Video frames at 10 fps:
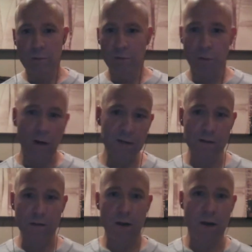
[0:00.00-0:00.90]

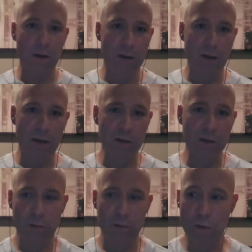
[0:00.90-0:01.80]
Verizon, Comcast,
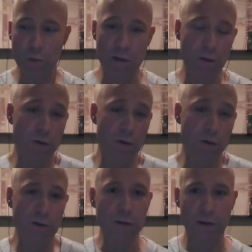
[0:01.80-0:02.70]

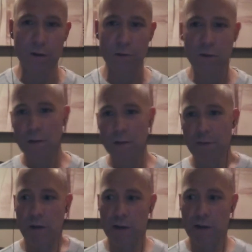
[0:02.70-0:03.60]
whoever, you know,
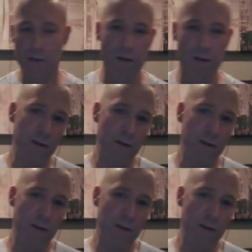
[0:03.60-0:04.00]
is it not